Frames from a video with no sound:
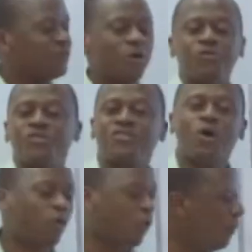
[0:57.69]
writes
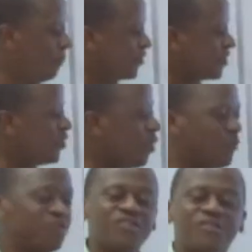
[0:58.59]
novels or composes
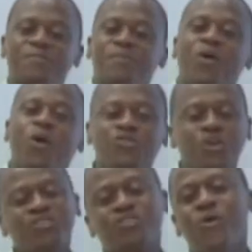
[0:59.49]
novels or
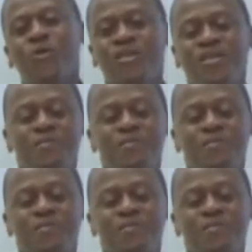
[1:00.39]
short story.